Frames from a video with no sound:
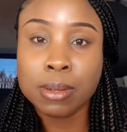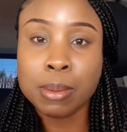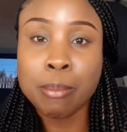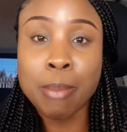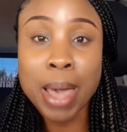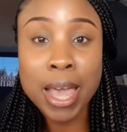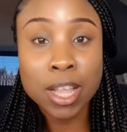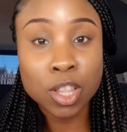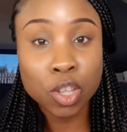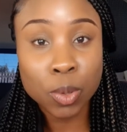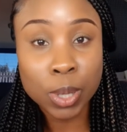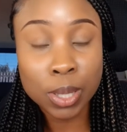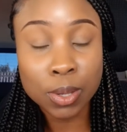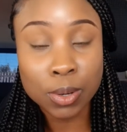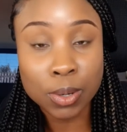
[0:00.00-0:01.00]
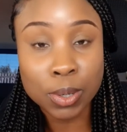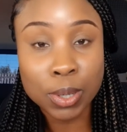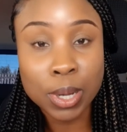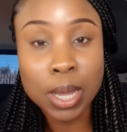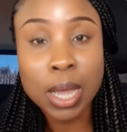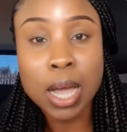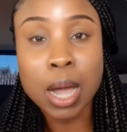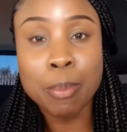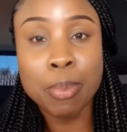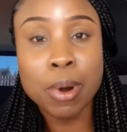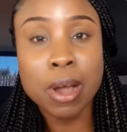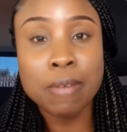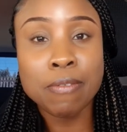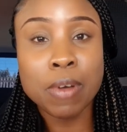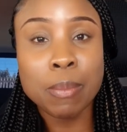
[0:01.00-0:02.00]
Mind you, you know,
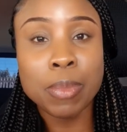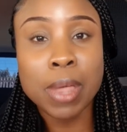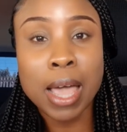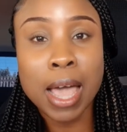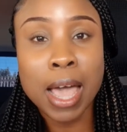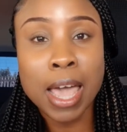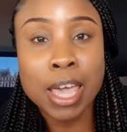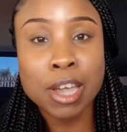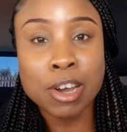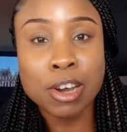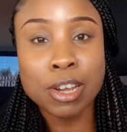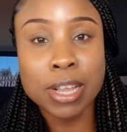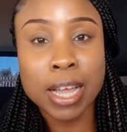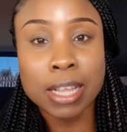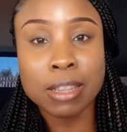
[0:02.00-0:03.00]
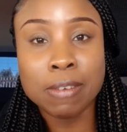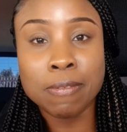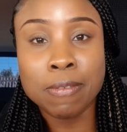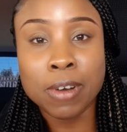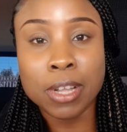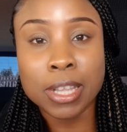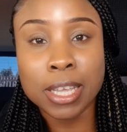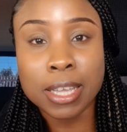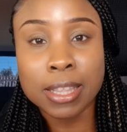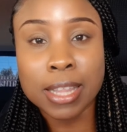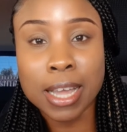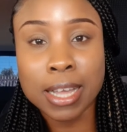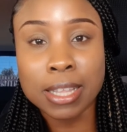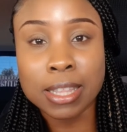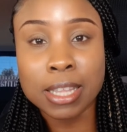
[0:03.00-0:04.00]
apart from the iron and the folic
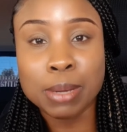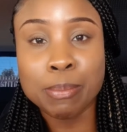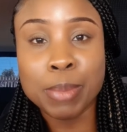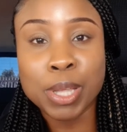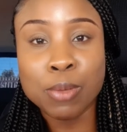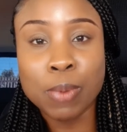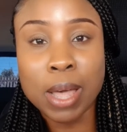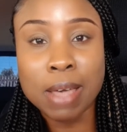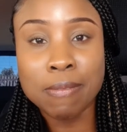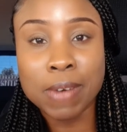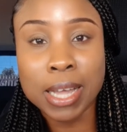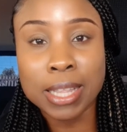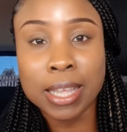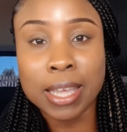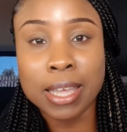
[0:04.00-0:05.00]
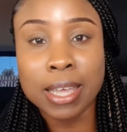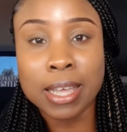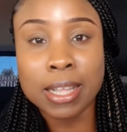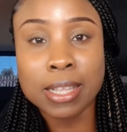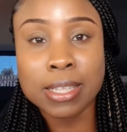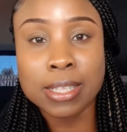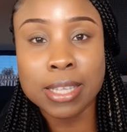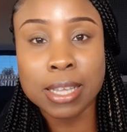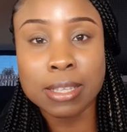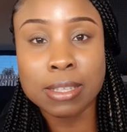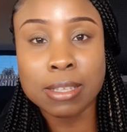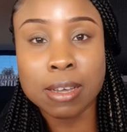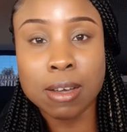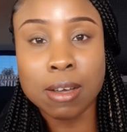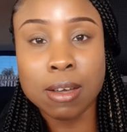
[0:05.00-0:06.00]
that the midwife at the health
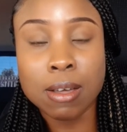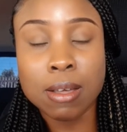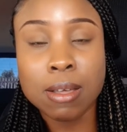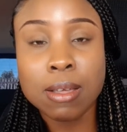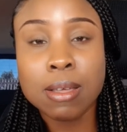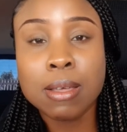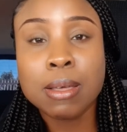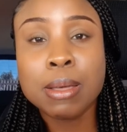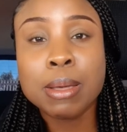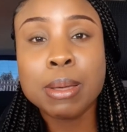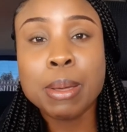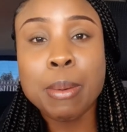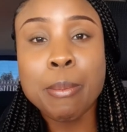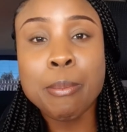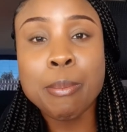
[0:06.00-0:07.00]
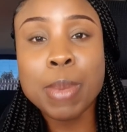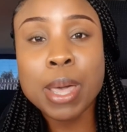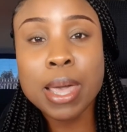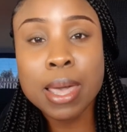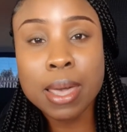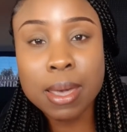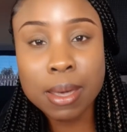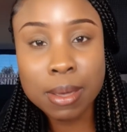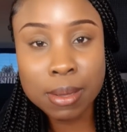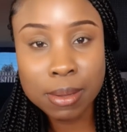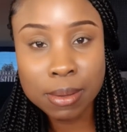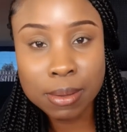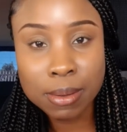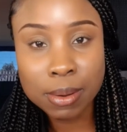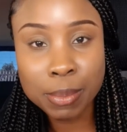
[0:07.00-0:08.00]
center may
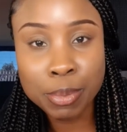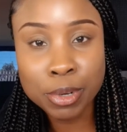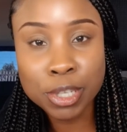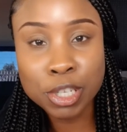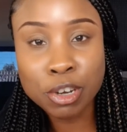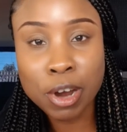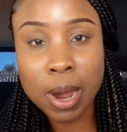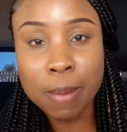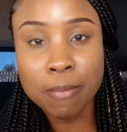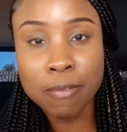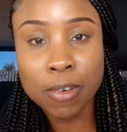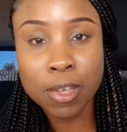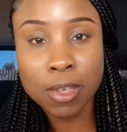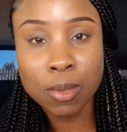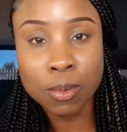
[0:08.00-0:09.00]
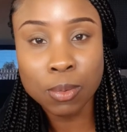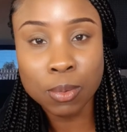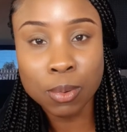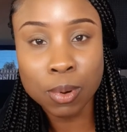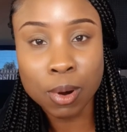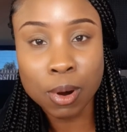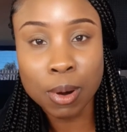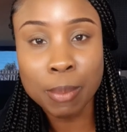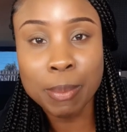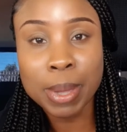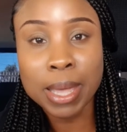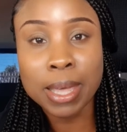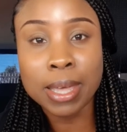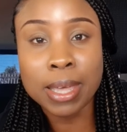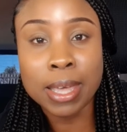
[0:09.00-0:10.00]
prescribe for you or
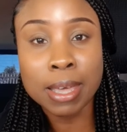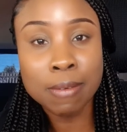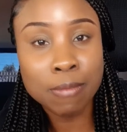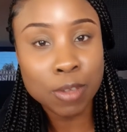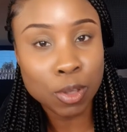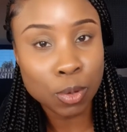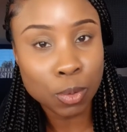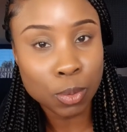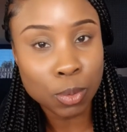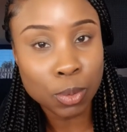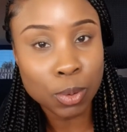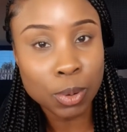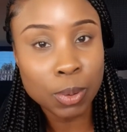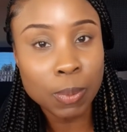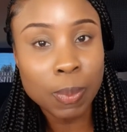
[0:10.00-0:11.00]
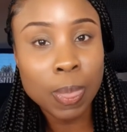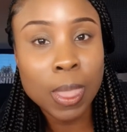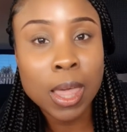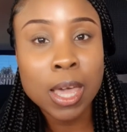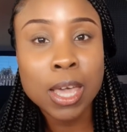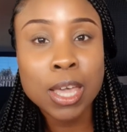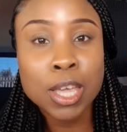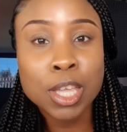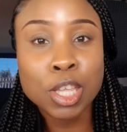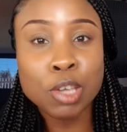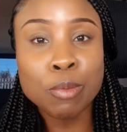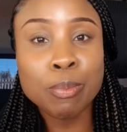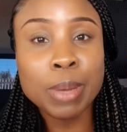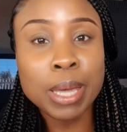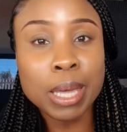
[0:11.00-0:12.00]
may give you, you
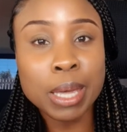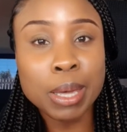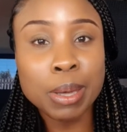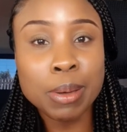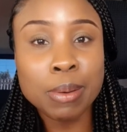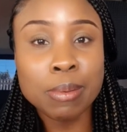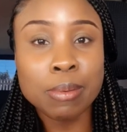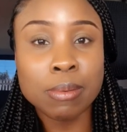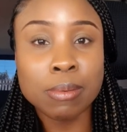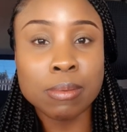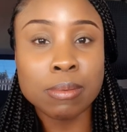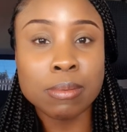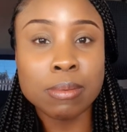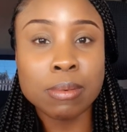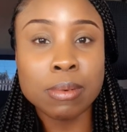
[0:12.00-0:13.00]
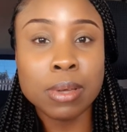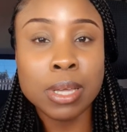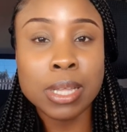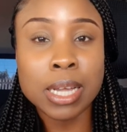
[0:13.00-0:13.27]
may in